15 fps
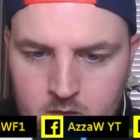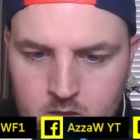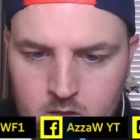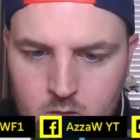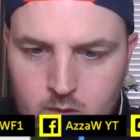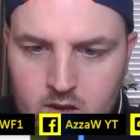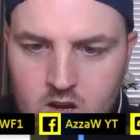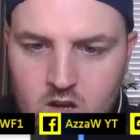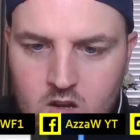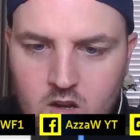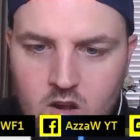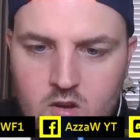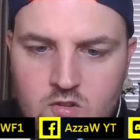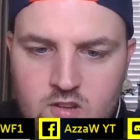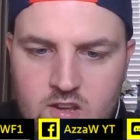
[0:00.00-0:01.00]
We are
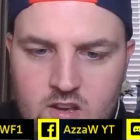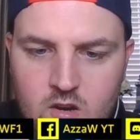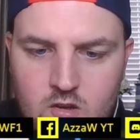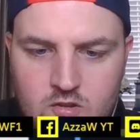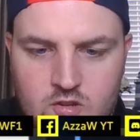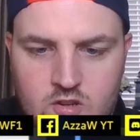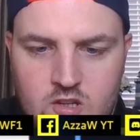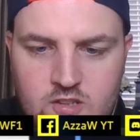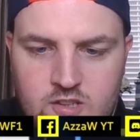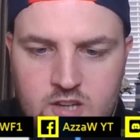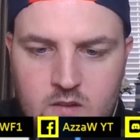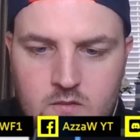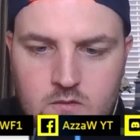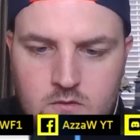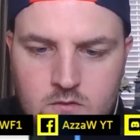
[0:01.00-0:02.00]
closing on
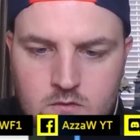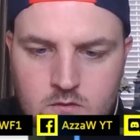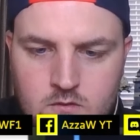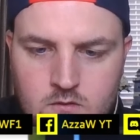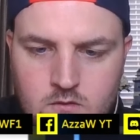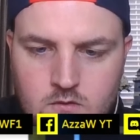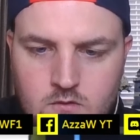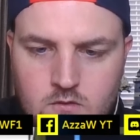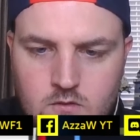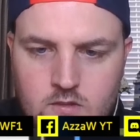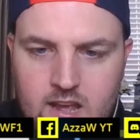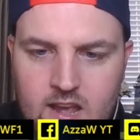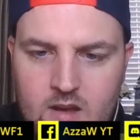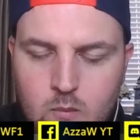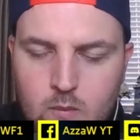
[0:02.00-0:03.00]
Sergio.
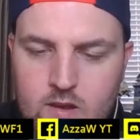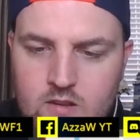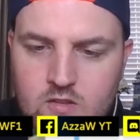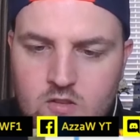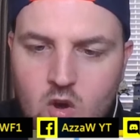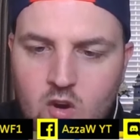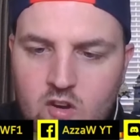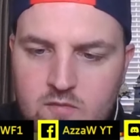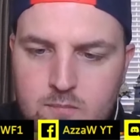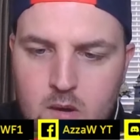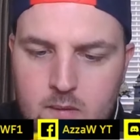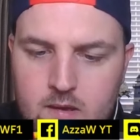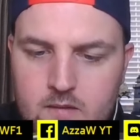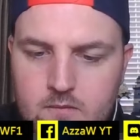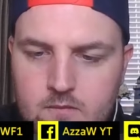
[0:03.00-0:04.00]
Can we dive
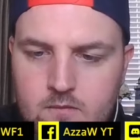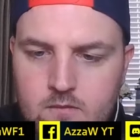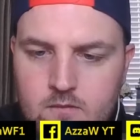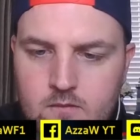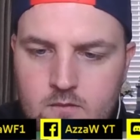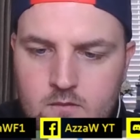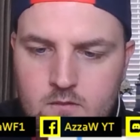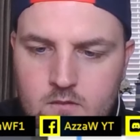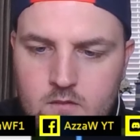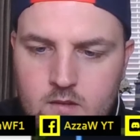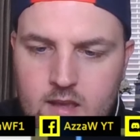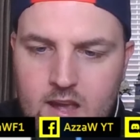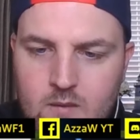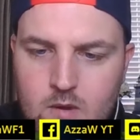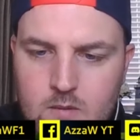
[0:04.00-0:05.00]
bomb it?
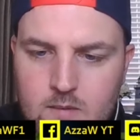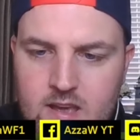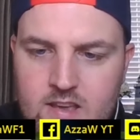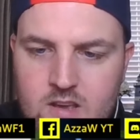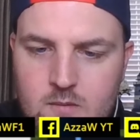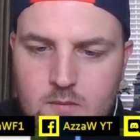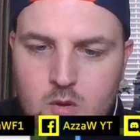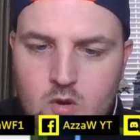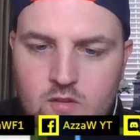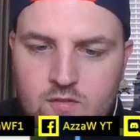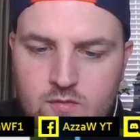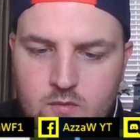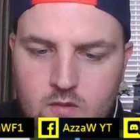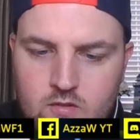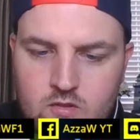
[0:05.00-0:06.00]
Can we make a move?
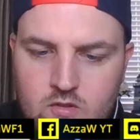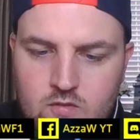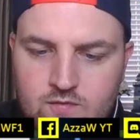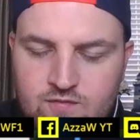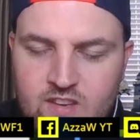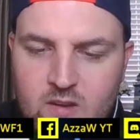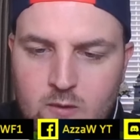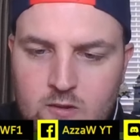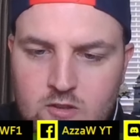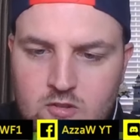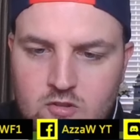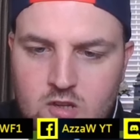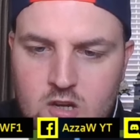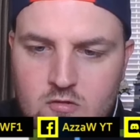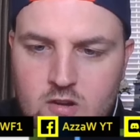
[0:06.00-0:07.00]
I think we're
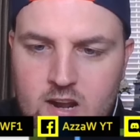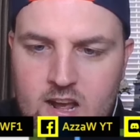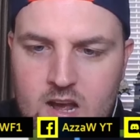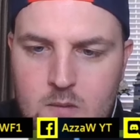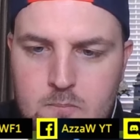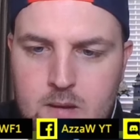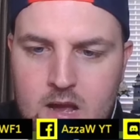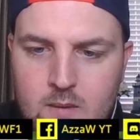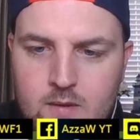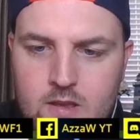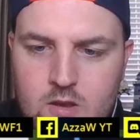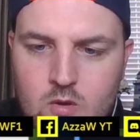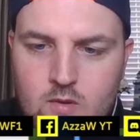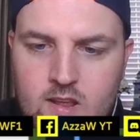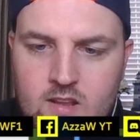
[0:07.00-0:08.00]
just going to run out of power
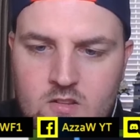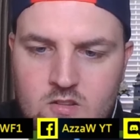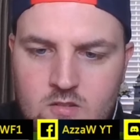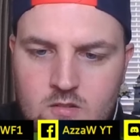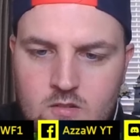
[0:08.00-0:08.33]
unit